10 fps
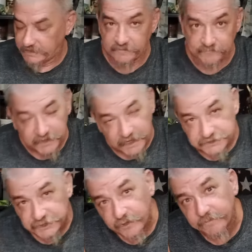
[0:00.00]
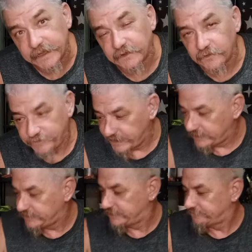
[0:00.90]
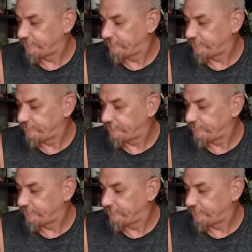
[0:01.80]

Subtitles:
If you're not sure what meatloaf is,